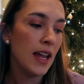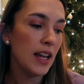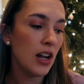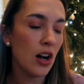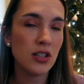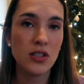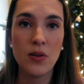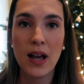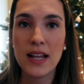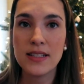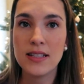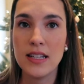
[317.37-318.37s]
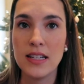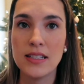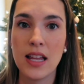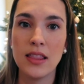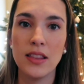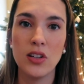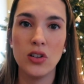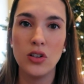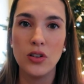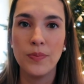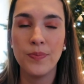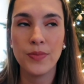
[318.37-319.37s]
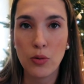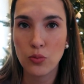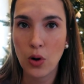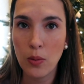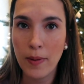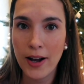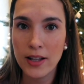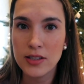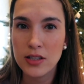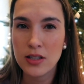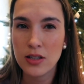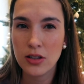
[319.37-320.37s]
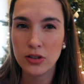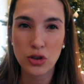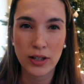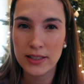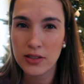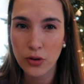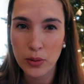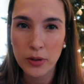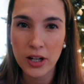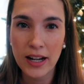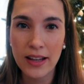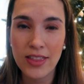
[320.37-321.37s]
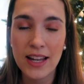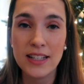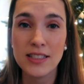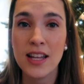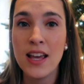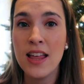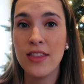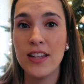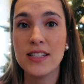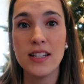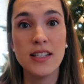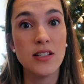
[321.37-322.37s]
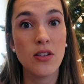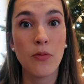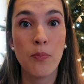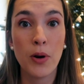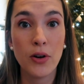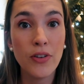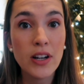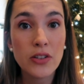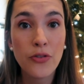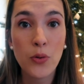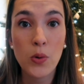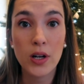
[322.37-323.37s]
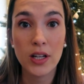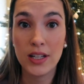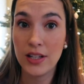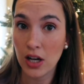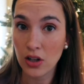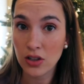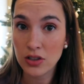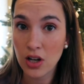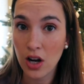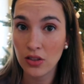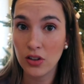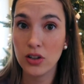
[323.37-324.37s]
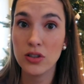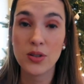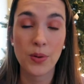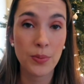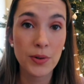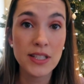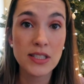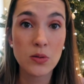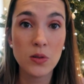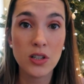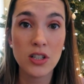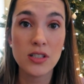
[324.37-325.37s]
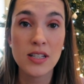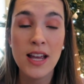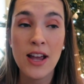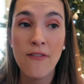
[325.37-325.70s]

He also has these little robots transformer kind of things. This is perfect for younger toddlers or preschoolers.